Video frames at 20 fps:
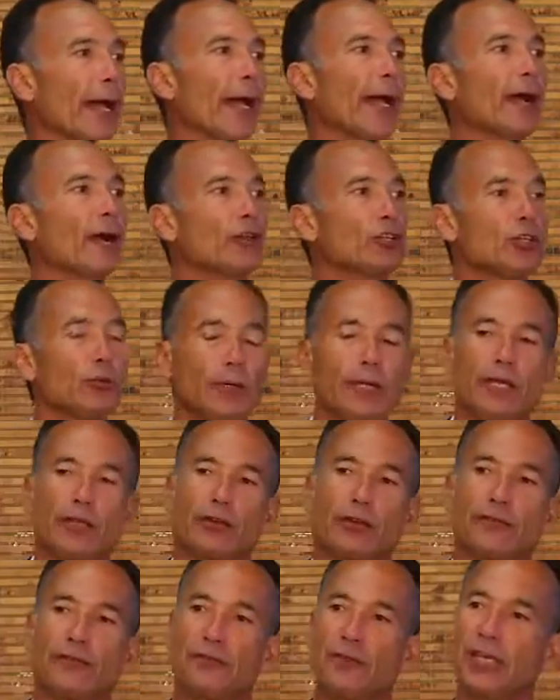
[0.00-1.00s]
how you
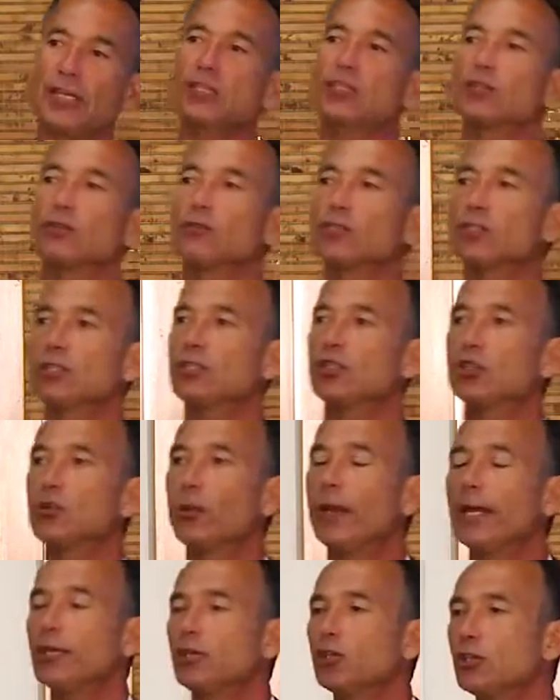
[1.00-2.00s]
either fix those
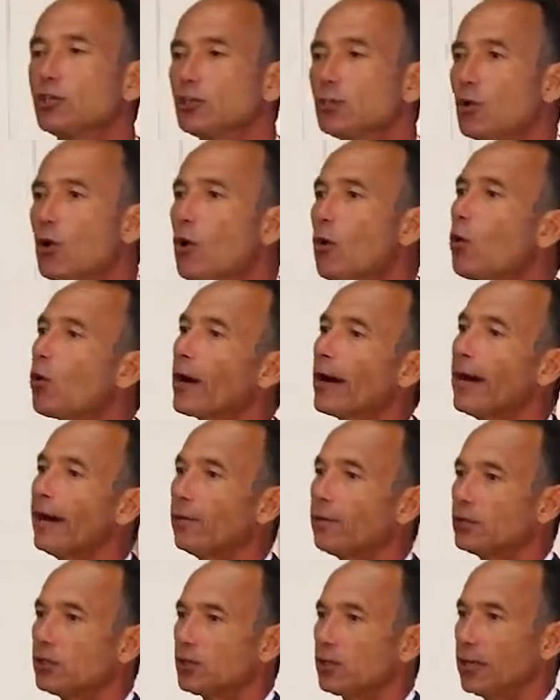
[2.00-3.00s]
situations or
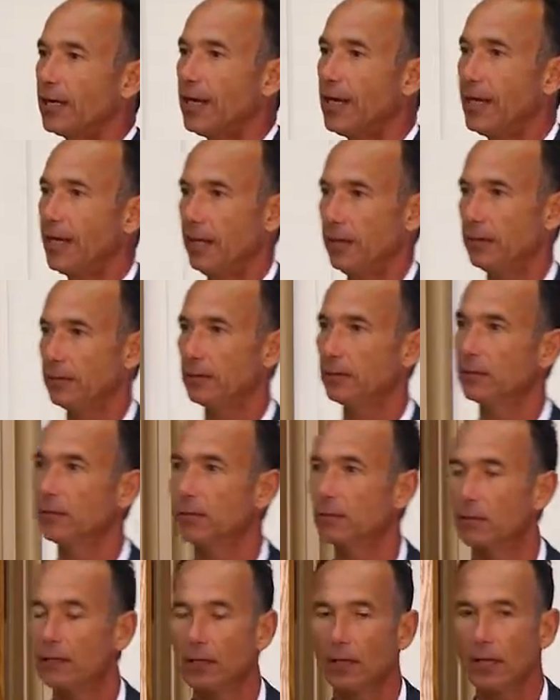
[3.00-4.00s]
how it's going to end.
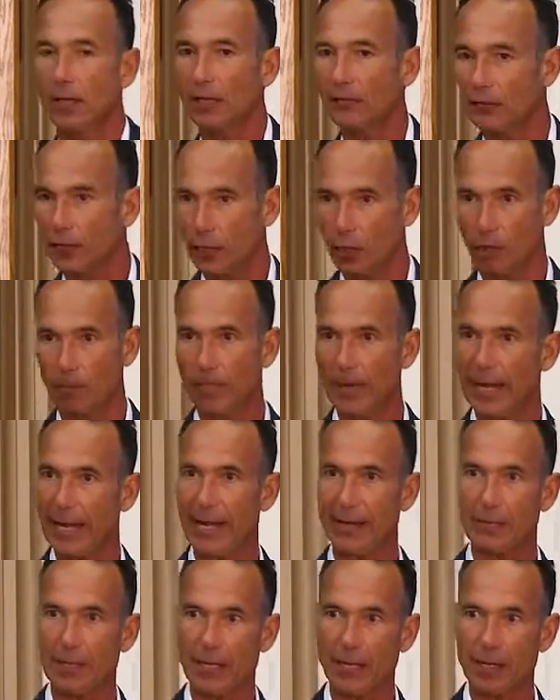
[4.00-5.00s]
If you don't
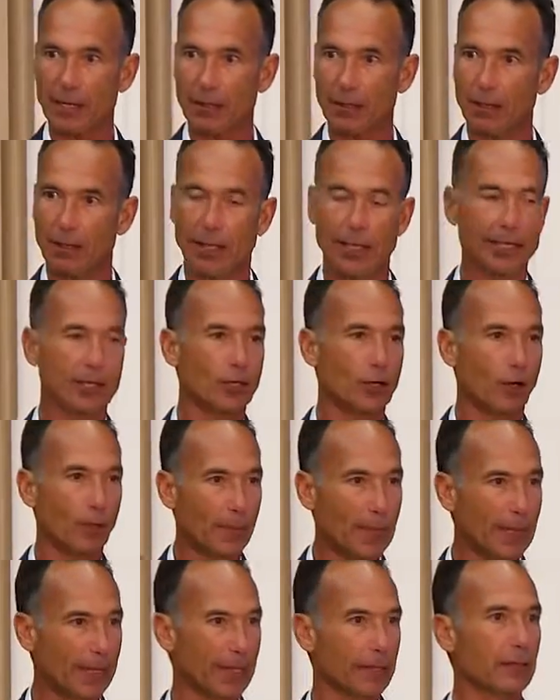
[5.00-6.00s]
pay me and you don't
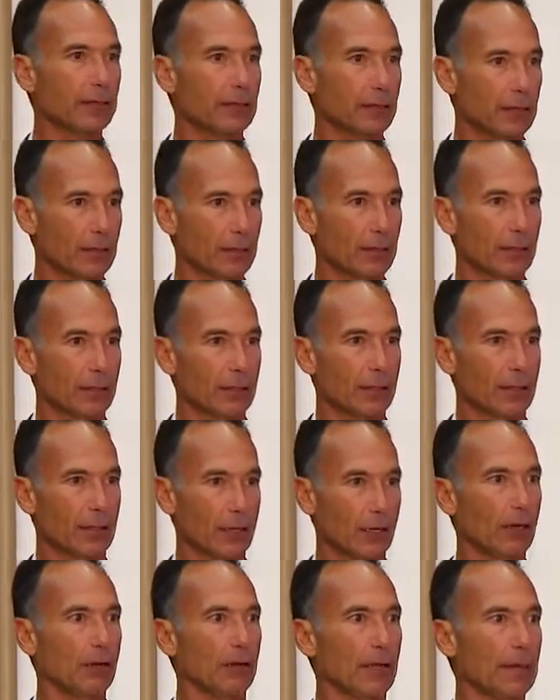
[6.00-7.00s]
make it,
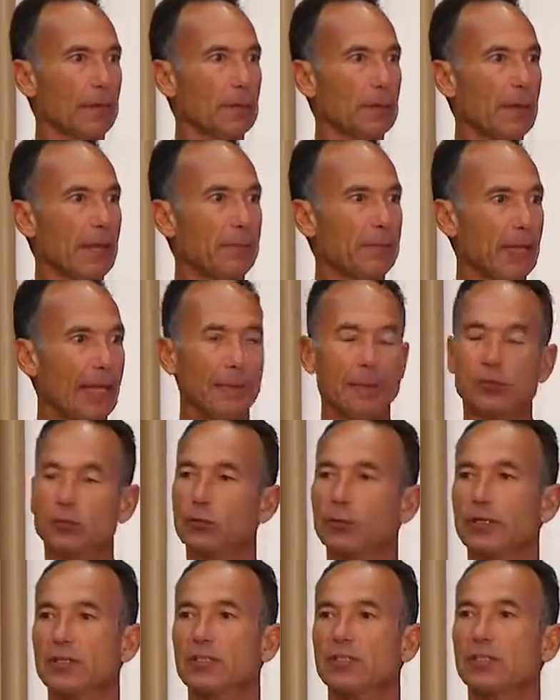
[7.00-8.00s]
get me my payments
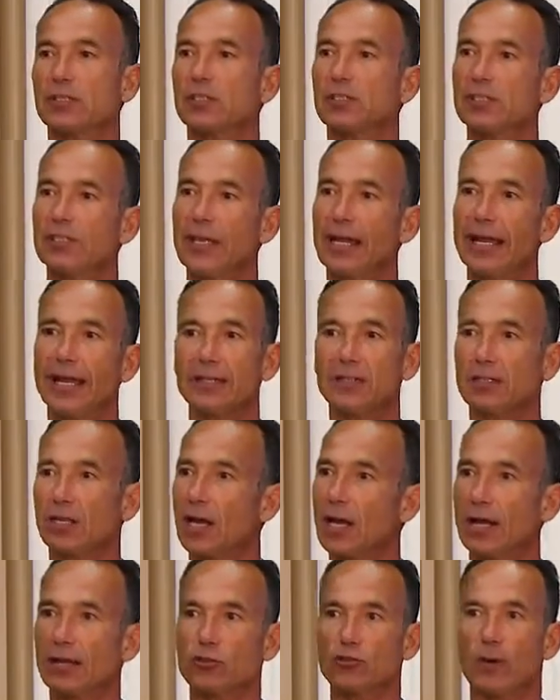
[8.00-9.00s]
within 60 days, the
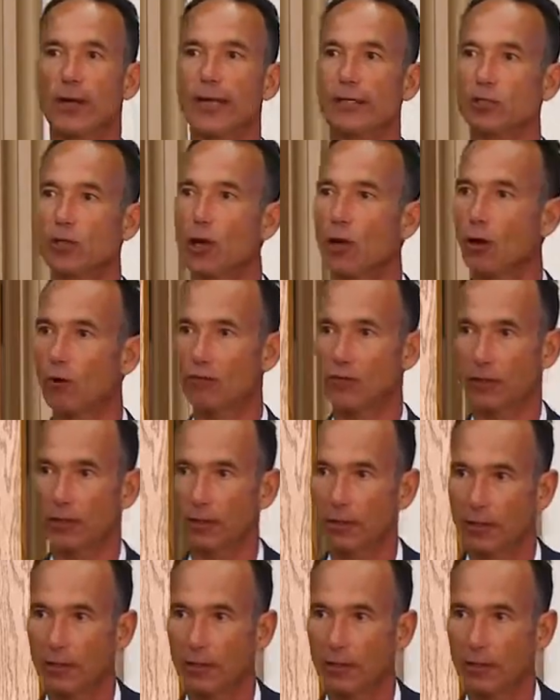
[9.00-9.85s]
contract's over.